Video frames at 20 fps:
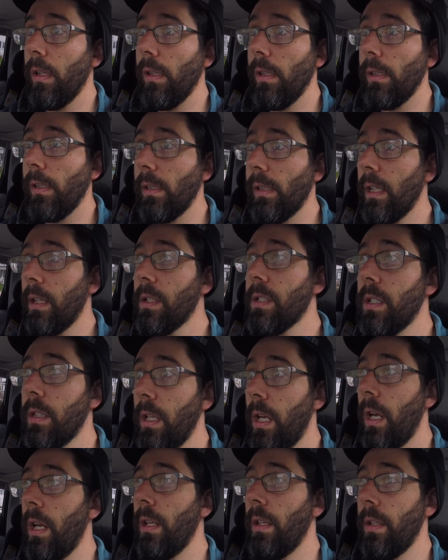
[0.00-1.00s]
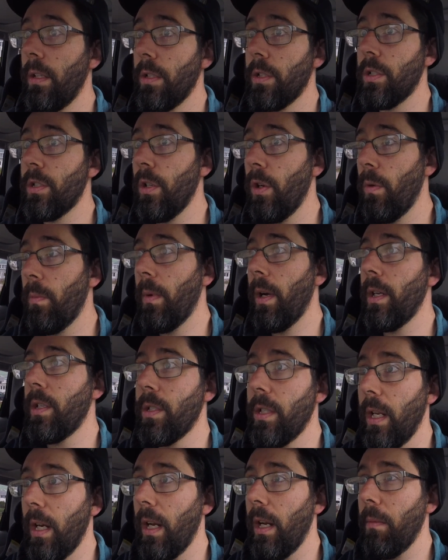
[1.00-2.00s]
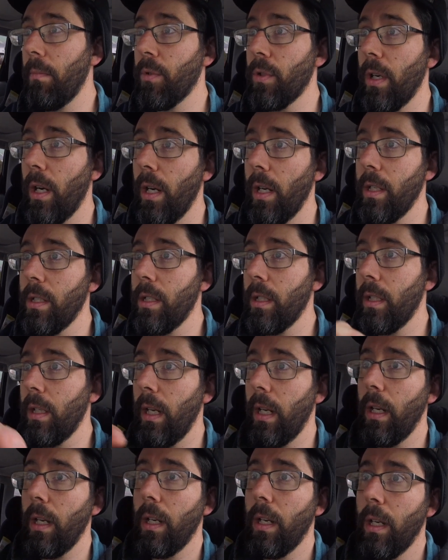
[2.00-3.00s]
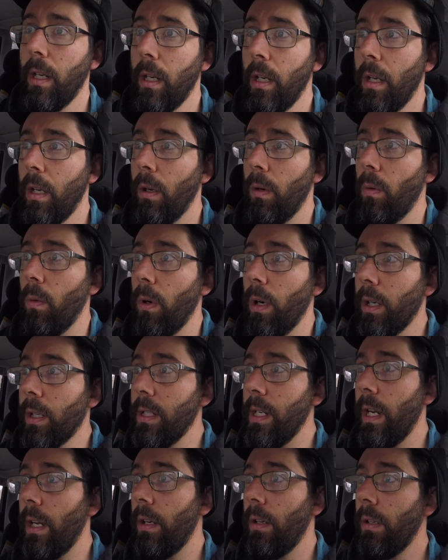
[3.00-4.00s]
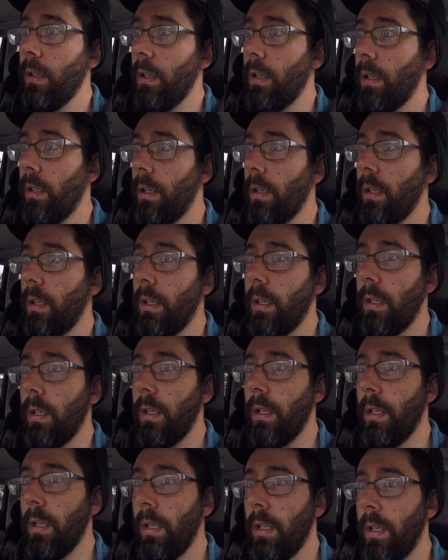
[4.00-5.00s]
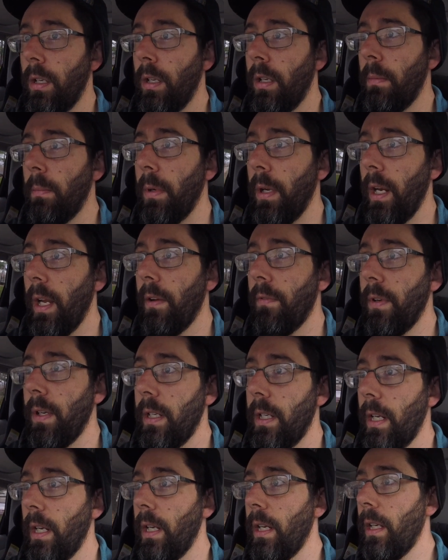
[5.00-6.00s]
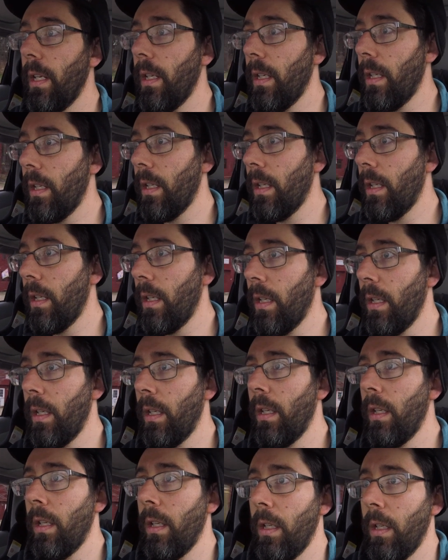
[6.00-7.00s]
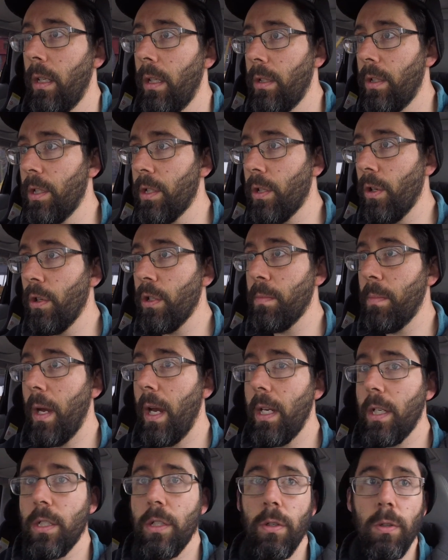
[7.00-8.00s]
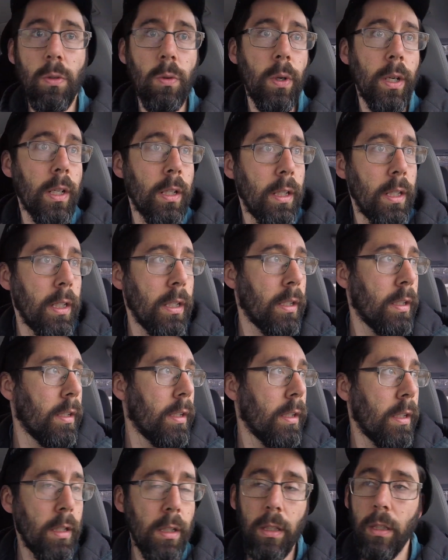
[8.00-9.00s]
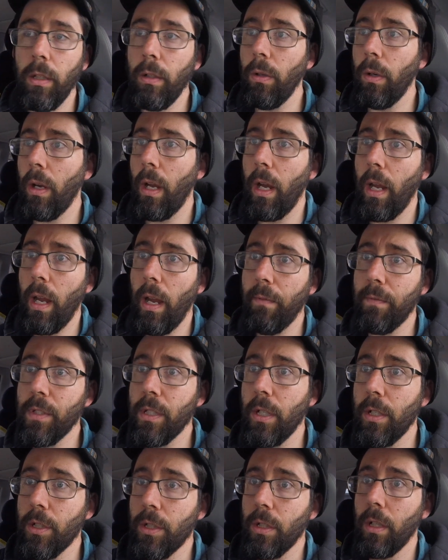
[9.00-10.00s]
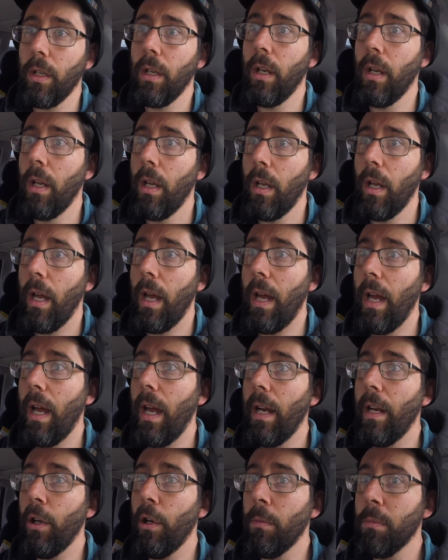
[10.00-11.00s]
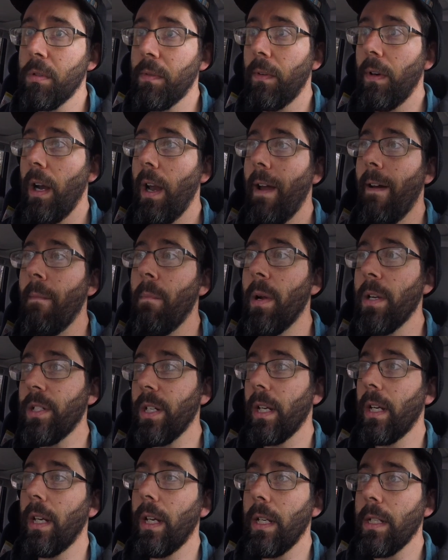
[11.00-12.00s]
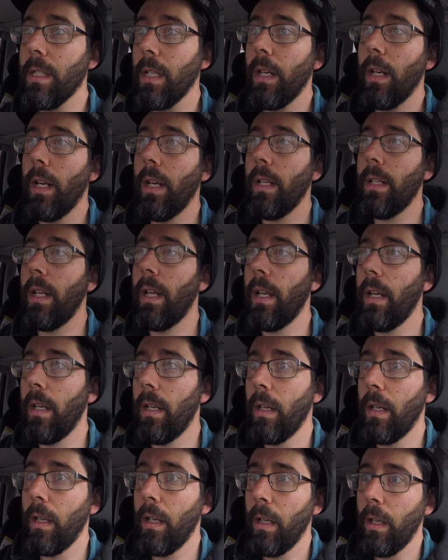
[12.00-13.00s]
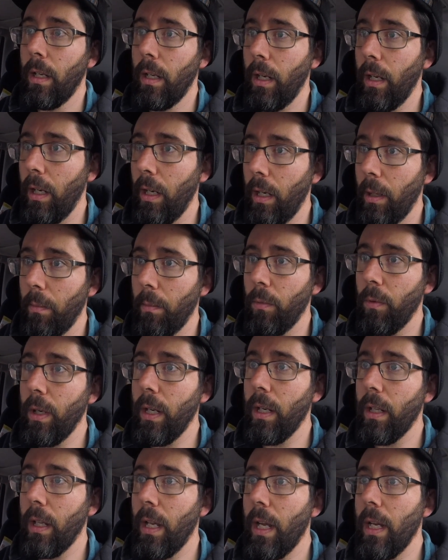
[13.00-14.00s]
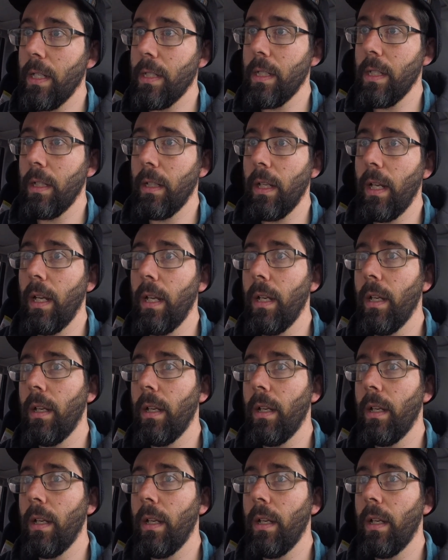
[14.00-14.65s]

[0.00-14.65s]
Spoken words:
I think there's a lot. There's so much that I'm trying to get worked out, but every day just goes by so quickly. I have such high hopes for how much I can get done in a day, and I'm realizing that